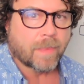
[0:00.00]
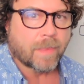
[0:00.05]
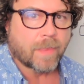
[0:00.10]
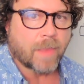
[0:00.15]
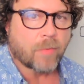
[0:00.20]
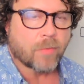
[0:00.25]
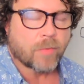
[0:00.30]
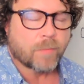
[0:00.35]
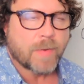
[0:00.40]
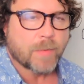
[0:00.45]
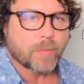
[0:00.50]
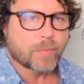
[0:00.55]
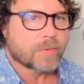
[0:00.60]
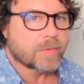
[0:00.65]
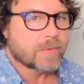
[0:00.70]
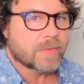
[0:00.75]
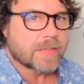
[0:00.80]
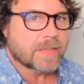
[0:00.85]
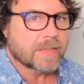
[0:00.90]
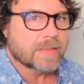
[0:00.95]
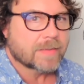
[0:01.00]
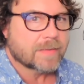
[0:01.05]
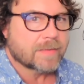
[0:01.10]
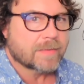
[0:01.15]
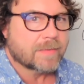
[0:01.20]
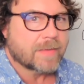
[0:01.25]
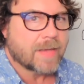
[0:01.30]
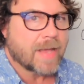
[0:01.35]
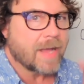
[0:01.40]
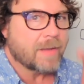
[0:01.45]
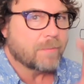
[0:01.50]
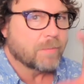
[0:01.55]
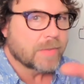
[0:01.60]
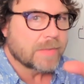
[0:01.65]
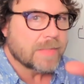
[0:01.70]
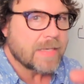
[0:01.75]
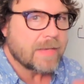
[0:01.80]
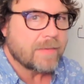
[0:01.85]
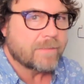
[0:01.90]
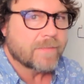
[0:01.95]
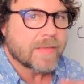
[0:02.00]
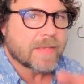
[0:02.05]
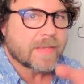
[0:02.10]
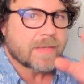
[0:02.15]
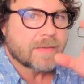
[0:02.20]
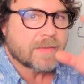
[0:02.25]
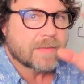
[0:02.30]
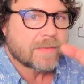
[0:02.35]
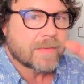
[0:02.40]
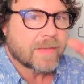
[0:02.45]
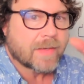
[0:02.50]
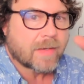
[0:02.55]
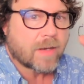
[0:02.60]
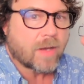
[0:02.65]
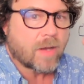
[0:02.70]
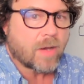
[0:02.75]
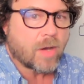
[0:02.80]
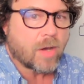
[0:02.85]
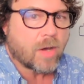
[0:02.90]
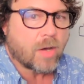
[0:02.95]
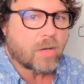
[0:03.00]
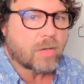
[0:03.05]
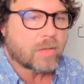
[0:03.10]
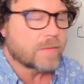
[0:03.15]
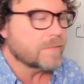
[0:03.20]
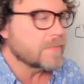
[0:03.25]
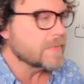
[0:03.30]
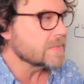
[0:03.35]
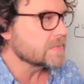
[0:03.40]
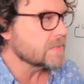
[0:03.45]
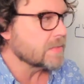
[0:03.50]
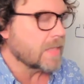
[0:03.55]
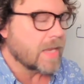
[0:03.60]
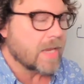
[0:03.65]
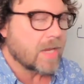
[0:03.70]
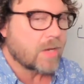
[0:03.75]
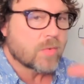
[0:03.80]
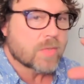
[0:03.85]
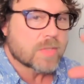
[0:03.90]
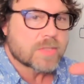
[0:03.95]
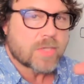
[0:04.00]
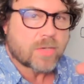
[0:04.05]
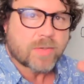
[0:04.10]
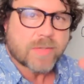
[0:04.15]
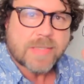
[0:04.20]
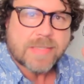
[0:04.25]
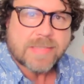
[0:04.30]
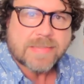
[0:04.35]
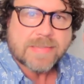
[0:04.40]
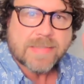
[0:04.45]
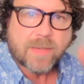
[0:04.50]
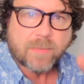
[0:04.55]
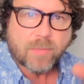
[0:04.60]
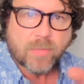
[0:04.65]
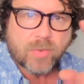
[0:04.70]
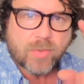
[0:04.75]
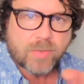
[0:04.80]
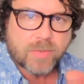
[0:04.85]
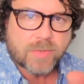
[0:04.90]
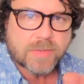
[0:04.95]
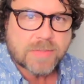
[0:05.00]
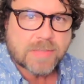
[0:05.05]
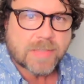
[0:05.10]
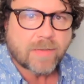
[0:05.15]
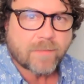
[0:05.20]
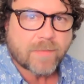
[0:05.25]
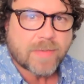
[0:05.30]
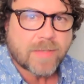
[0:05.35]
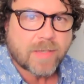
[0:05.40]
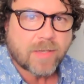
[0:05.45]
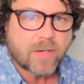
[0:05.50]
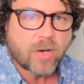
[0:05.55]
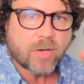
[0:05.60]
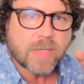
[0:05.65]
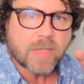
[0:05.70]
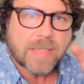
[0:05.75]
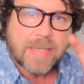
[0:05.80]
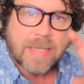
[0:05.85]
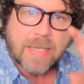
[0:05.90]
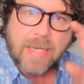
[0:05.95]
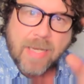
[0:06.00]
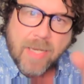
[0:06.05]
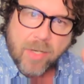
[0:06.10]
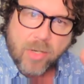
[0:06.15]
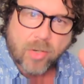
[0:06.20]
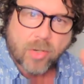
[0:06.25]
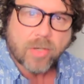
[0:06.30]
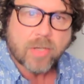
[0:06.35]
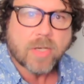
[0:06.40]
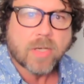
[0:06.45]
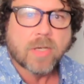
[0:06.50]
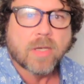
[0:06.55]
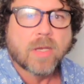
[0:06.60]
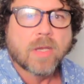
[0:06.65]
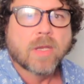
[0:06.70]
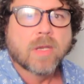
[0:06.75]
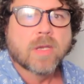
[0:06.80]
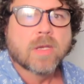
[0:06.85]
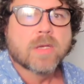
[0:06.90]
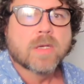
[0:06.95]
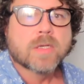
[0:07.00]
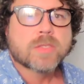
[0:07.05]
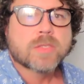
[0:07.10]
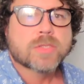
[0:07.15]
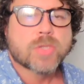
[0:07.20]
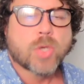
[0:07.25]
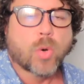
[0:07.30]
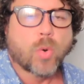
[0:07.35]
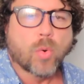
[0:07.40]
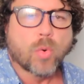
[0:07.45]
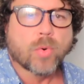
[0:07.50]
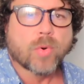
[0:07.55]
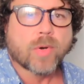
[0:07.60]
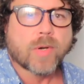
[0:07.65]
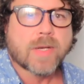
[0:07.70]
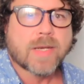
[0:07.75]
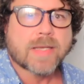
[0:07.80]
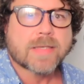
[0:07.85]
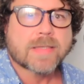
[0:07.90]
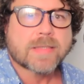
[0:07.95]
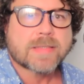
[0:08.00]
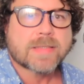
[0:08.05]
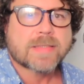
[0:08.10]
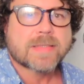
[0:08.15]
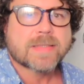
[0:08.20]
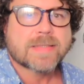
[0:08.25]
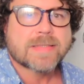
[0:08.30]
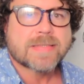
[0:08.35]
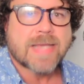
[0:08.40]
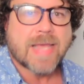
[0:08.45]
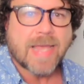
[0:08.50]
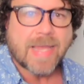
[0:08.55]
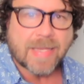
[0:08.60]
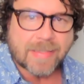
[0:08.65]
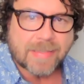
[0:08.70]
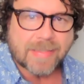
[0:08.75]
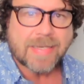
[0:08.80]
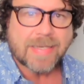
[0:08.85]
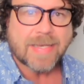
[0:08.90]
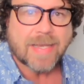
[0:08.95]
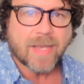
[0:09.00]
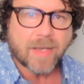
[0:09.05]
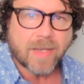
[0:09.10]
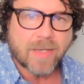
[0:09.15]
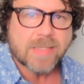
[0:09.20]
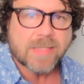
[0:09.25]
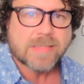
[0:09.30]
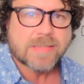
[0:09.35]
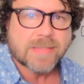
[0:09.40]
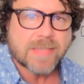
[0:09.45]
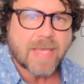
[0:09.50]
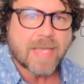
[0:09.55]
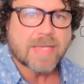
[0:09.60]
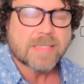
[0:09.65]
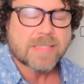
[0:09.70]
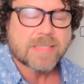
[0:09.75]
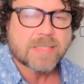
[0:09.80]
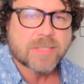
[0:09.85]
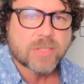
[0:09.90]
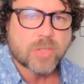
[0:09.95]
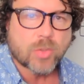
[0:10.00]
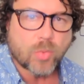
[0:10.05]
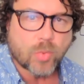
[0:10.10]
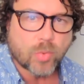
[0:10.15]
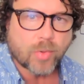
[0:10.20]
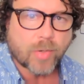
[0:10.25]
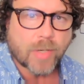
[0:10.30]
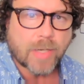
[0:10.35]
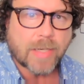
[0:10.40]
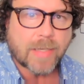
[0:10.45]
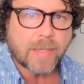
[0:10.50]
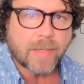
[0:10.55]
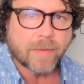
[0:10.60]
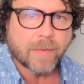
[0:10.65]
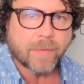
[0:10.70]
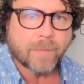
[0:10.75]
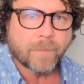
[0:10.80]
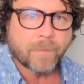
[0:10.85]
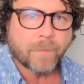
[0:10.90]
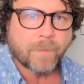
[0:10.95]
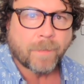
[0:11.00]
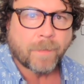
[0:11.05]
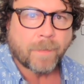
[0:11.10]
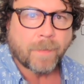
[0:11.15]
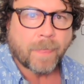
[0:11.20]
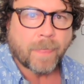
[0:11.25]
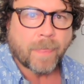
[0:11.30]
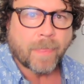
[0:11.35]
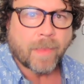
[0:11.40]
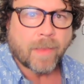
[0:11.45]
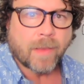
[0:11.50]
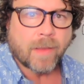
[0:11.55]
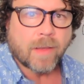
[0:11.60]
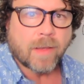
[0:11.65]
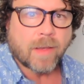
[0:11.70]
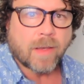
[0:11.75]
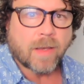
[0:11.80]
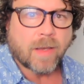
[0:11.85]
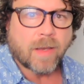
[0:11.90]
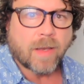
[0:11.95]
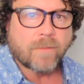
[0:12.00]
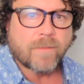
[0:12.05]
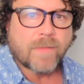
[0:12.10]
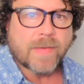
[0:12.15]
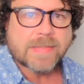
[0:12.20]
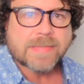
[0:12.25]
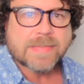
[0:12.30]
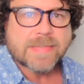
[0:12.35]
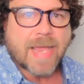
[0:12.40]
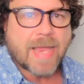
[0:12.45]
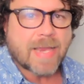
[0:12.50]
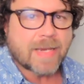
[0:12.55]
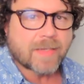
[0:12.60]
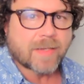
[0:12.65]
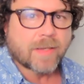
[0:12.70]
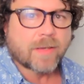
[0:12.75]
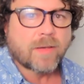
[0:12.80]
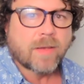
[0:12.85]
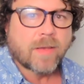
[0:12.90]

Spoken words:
And remember, I believe that all of this language, all these symbols and everything are geared toward telling us that story of exactly